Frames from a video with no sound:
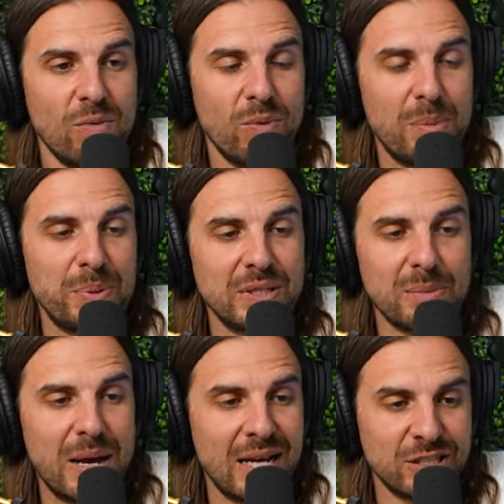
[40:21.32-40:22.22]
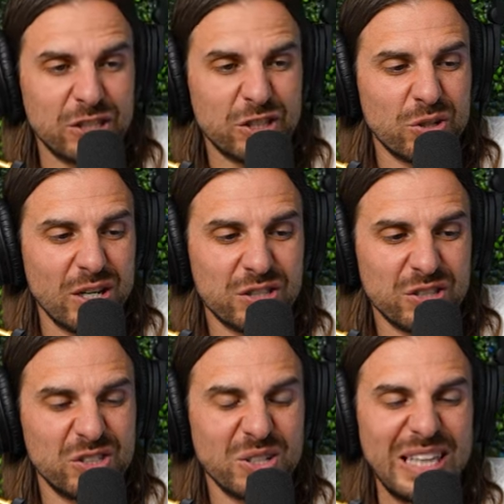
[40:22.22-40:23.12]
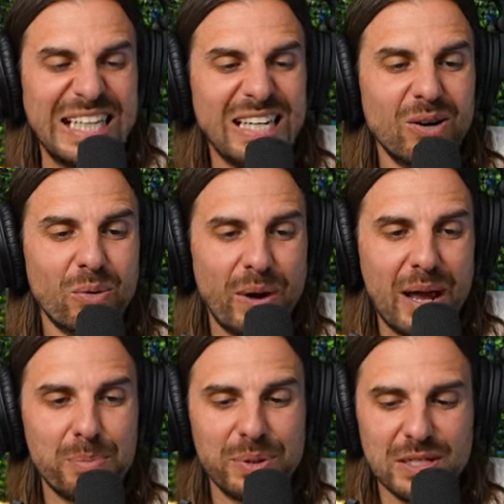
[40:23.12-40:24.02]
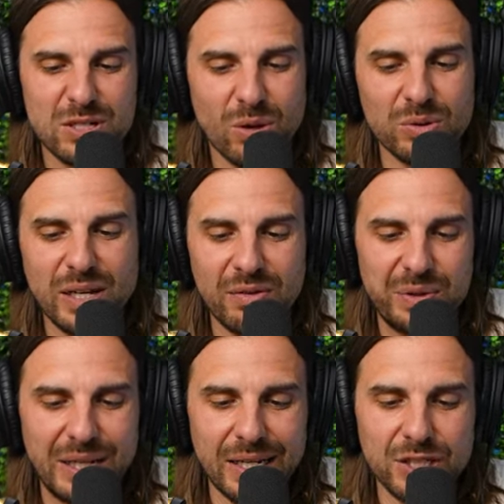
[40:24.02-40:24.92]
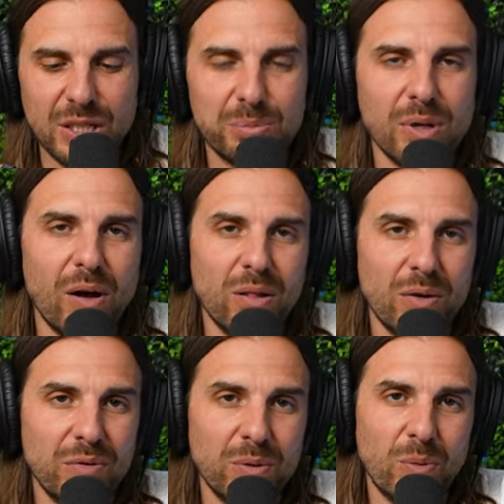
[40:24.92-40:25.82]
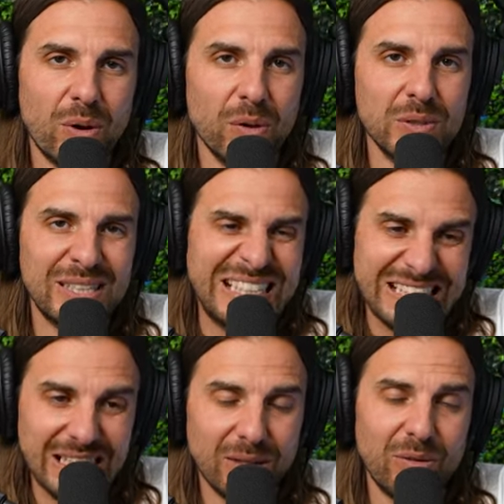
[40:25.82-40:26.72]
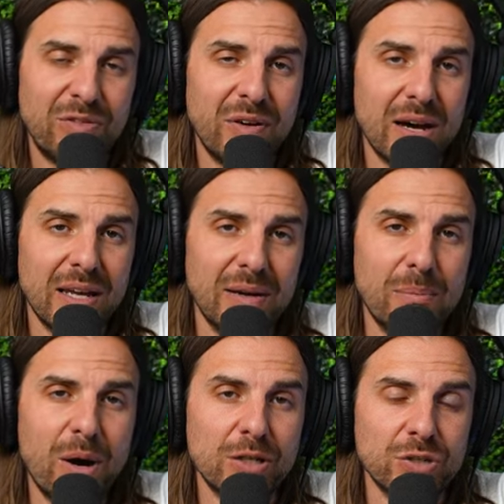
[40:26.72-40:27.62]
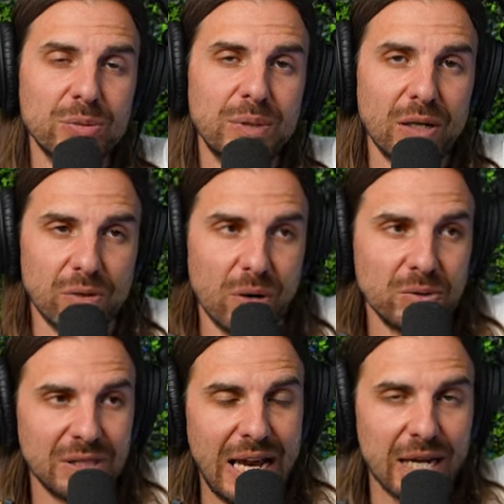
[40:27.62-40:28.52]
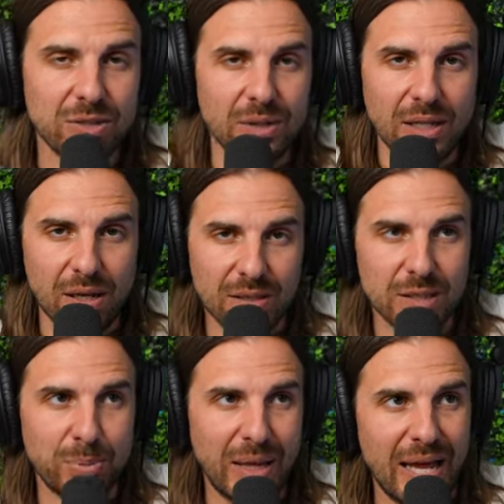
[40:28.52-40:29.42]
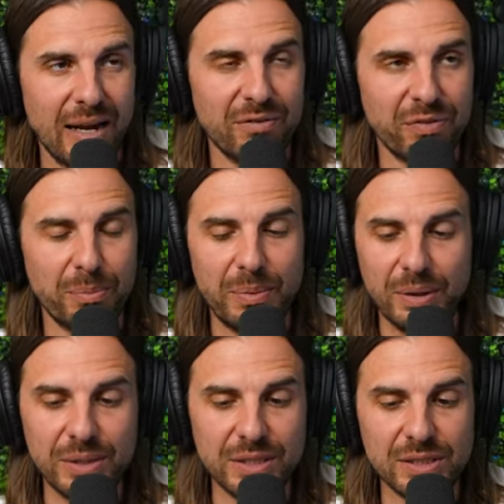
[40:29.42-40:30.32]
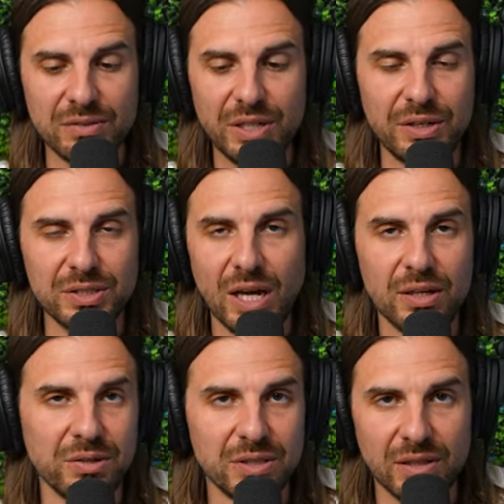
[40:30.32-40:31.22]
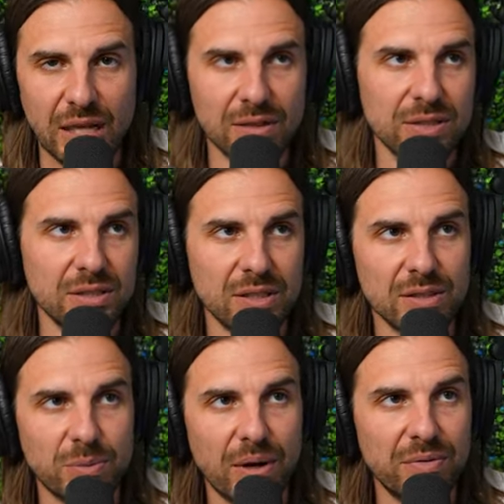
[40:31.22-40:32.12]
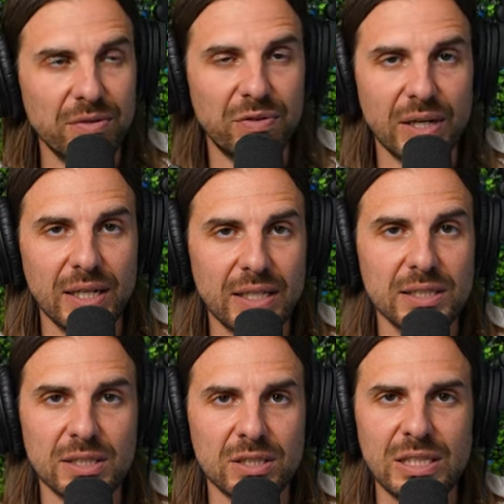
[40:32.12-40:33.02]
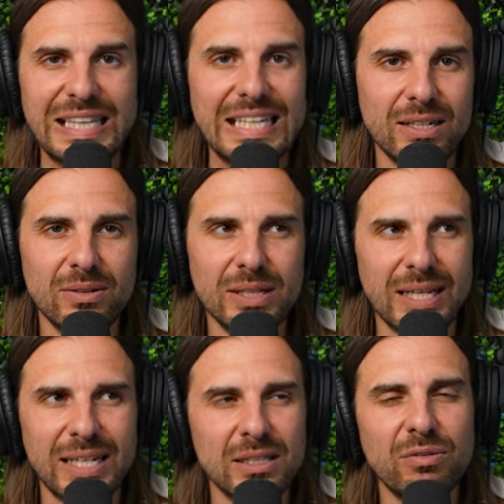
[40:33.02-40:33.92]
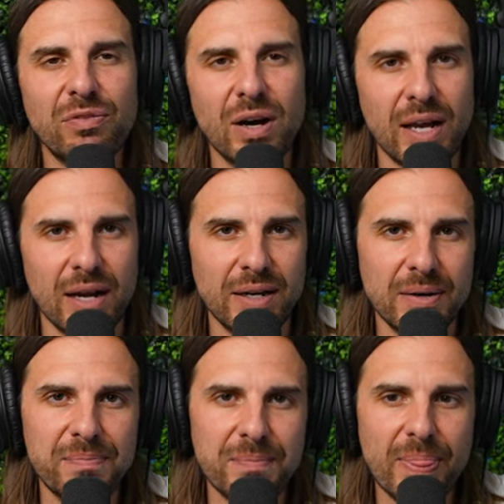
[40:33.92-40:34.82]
Weapons of mass destruction are legal, rampant, sold every day, shipped all over the world. And this little fucking mushroom that grows naturally on this planet for millions of years, hundreds of thousands of years, whatever the fuck it is illegal. Like, get the fuck out of here.